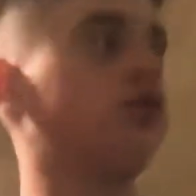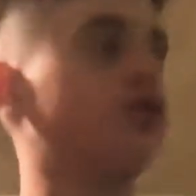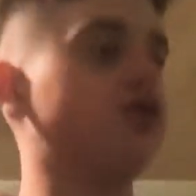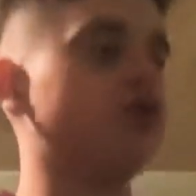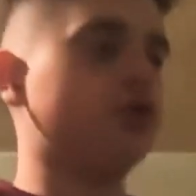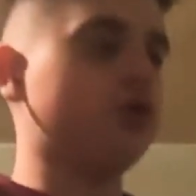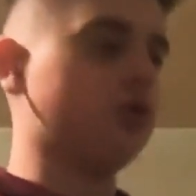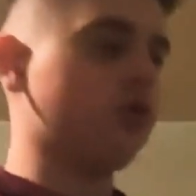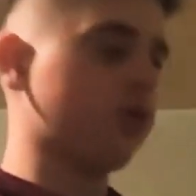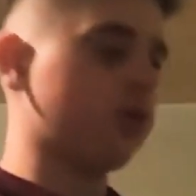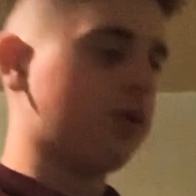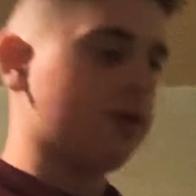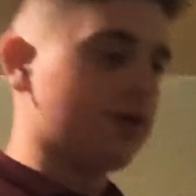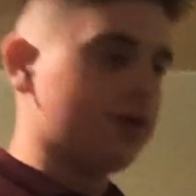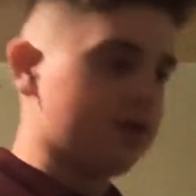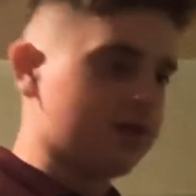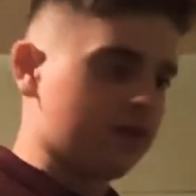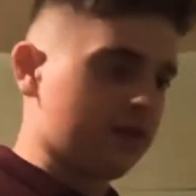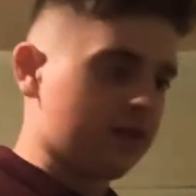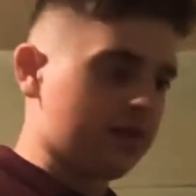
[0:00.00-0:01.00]
to
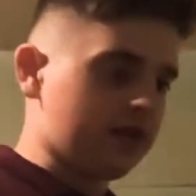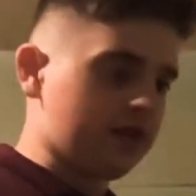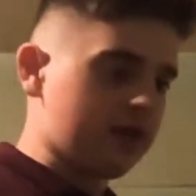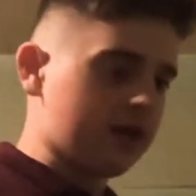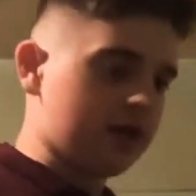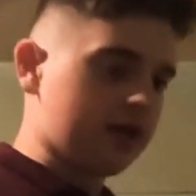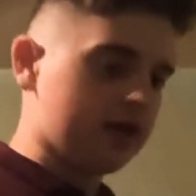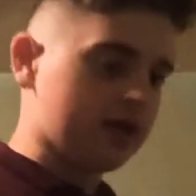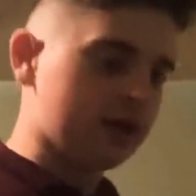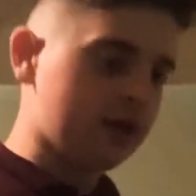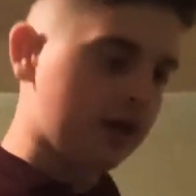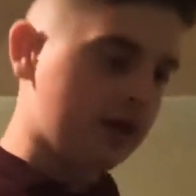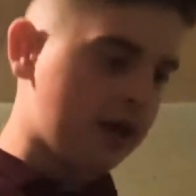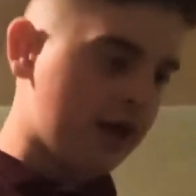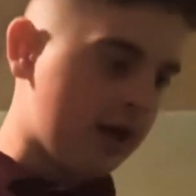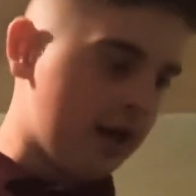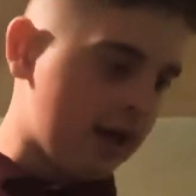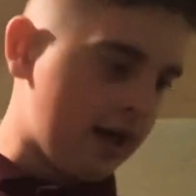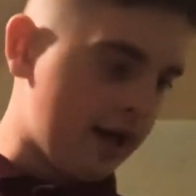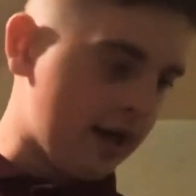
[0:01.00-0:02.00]
the thing
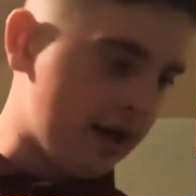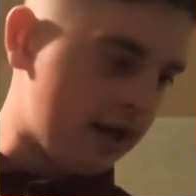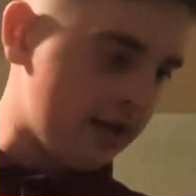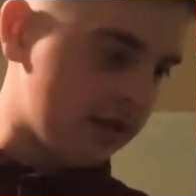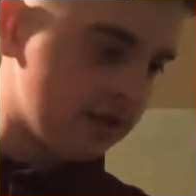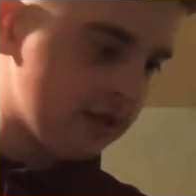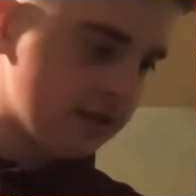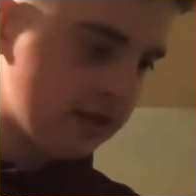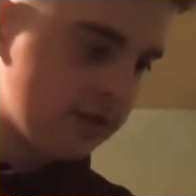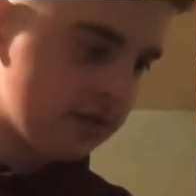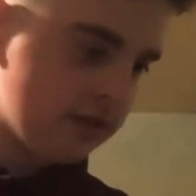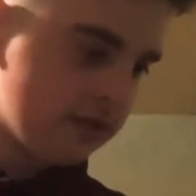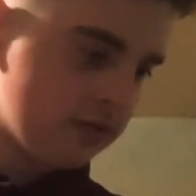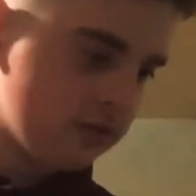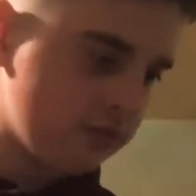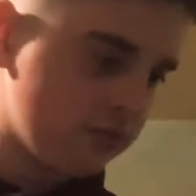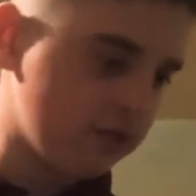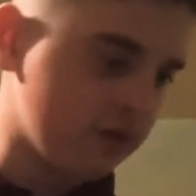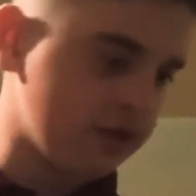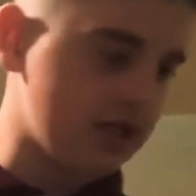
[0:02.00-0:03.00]
and
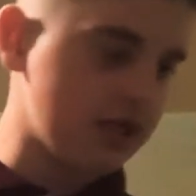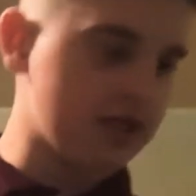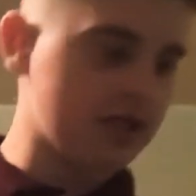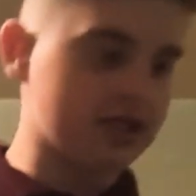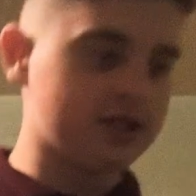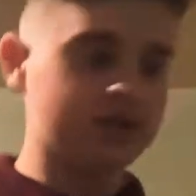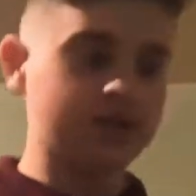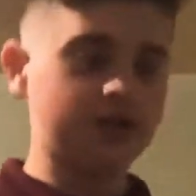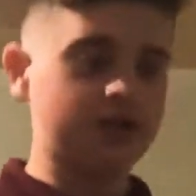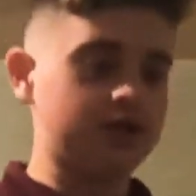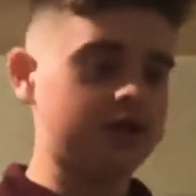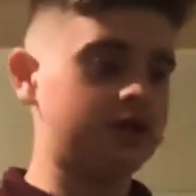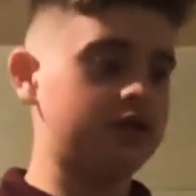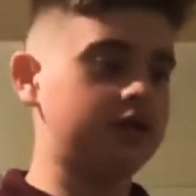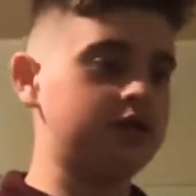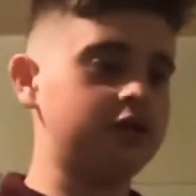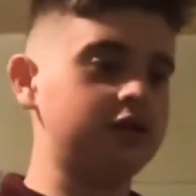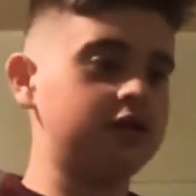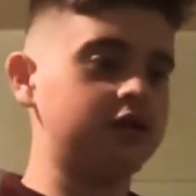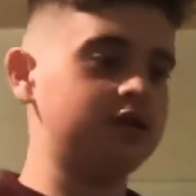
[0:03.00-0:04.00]
we need to
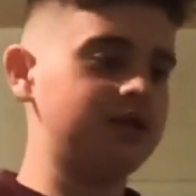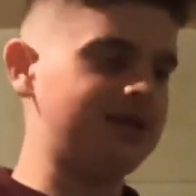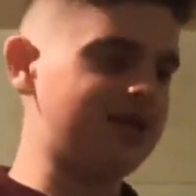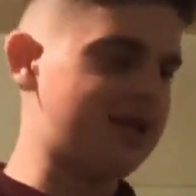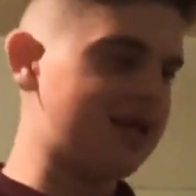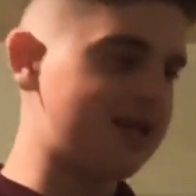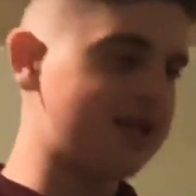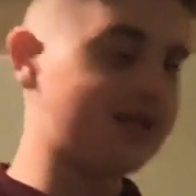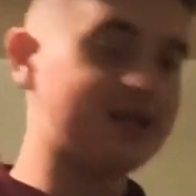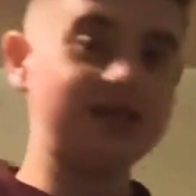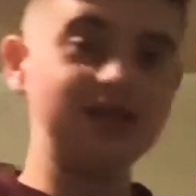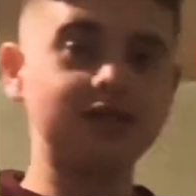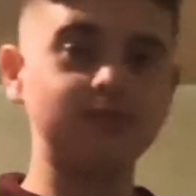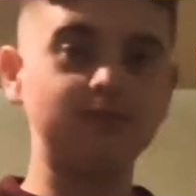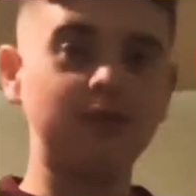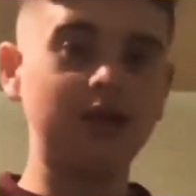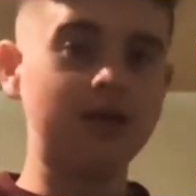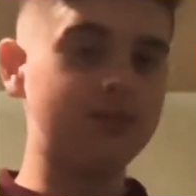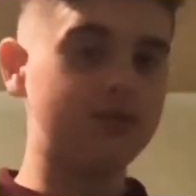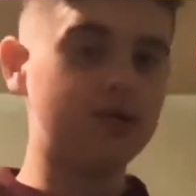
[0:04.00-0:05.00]
heat this
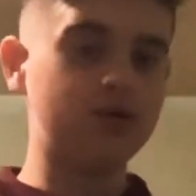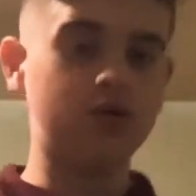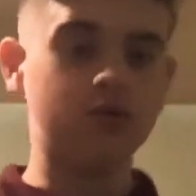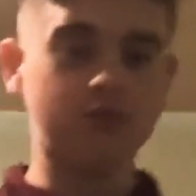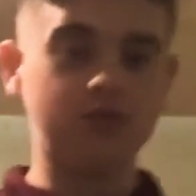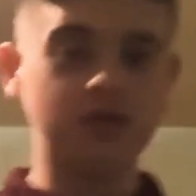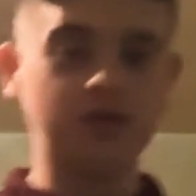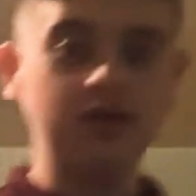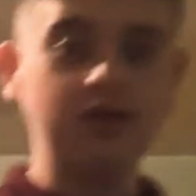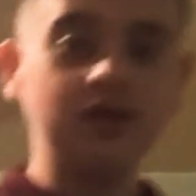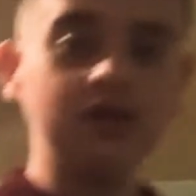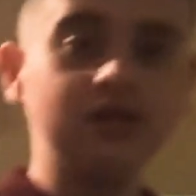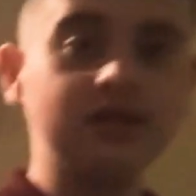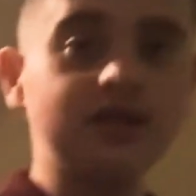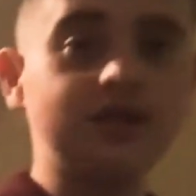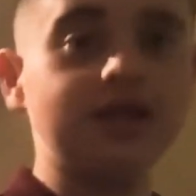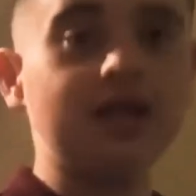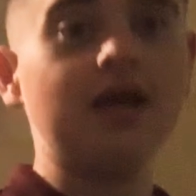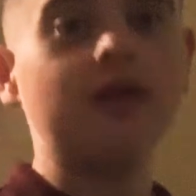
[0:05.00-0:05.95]
baby up. Today